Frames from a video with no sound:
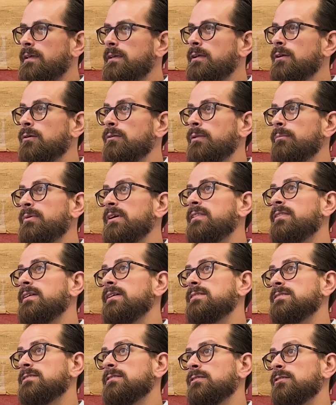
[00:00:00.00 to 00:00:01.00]
You know, the big
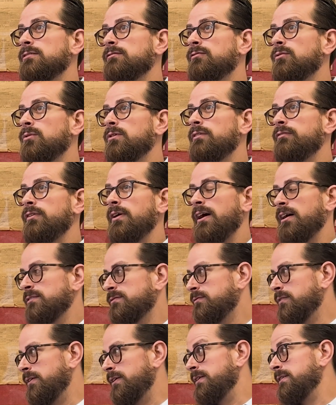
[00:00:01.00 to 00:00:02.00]
things to look for if your house
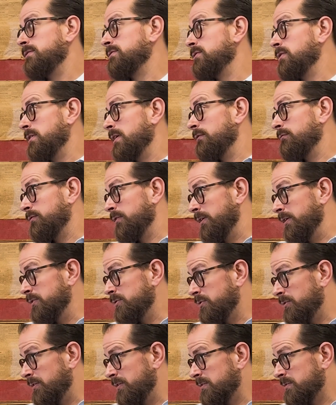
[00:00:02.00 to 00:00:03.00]
flooded is, did you have flood
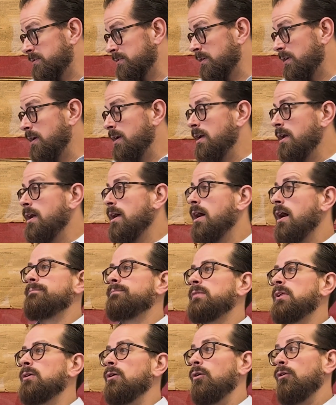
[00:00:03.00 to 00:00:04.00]
insurance?
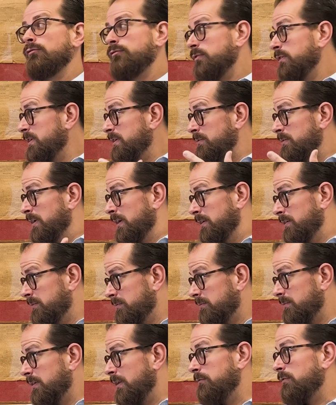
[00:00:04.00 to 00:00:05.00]
You know, hopefully you did.
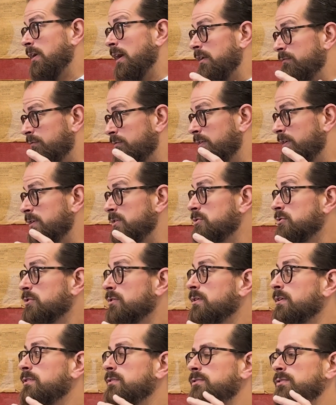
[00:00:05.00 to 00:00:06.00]
If you had flood
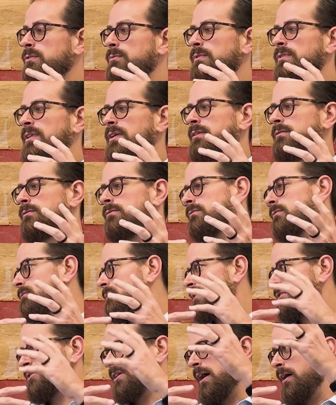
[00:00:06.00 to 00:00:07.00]
insurance, you would then
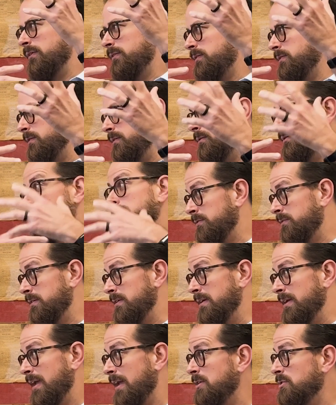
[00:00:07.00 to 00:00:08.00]
reach out to either
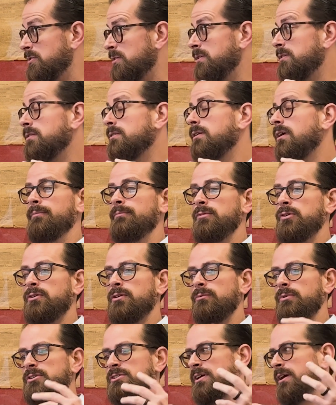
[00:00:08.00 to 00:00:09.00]
the agent, you
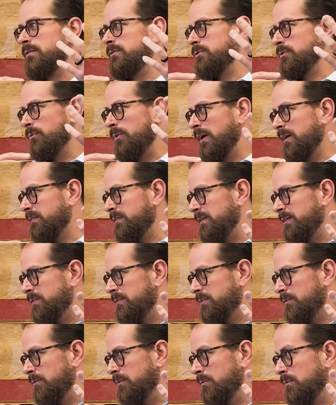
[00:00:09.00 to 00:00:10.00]
can reach out directly
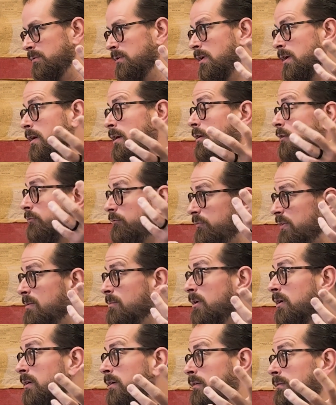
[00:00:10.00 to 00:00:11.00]
to
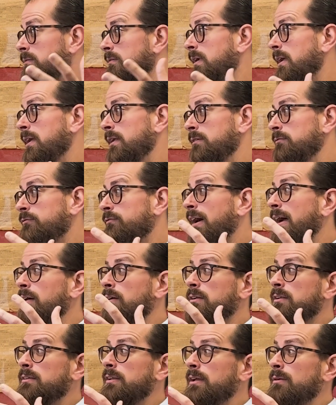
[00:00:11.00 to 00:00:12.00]
FEMA and file a
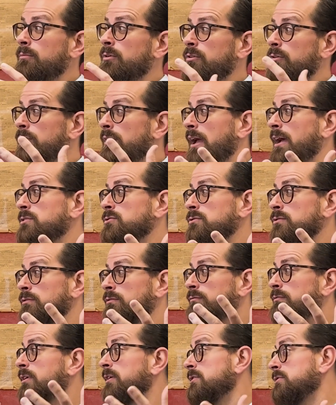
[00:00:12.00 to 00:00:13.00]
claim with your national
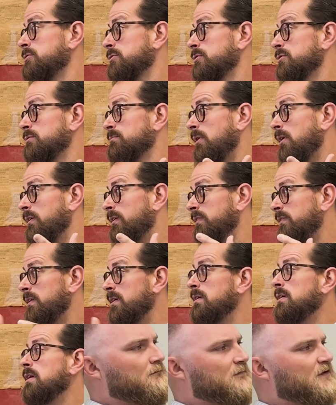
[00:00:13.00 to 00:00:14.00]
flood insurance
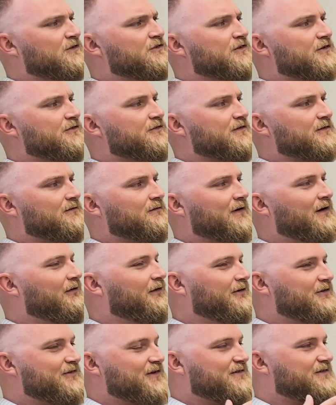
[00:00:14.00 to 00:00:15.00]
policy. Interesting. How
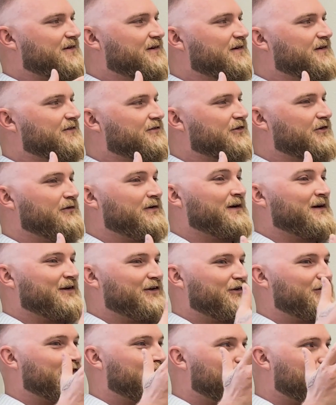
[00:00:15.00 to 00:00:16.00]
long does that take? So
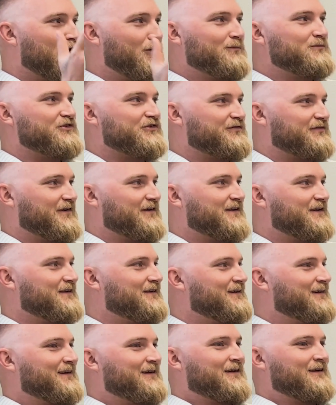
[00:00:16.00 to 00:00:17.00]
your home just
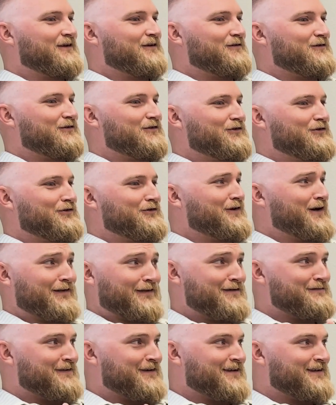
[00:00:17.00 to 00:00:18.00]
flooded. You're not
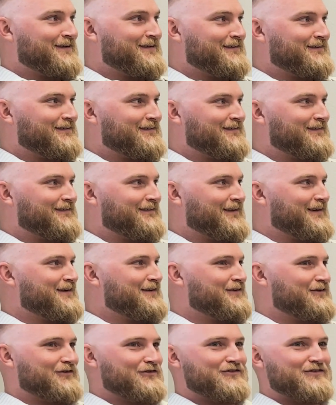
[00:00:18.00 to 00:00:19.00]
living in it.
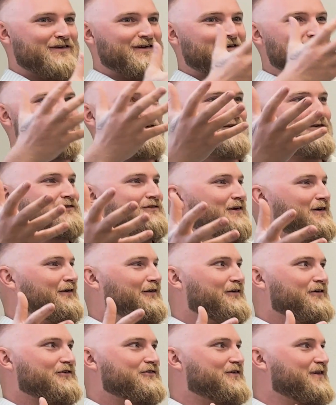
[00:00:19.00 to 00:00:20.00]
Like, you're staying in a
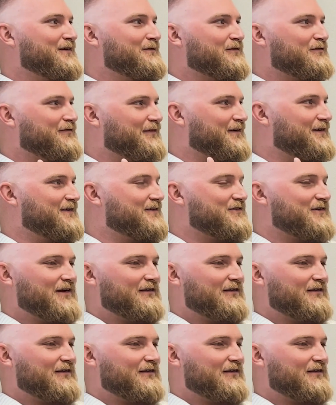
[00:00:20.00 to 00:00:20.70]
hotel, you're staying with friends.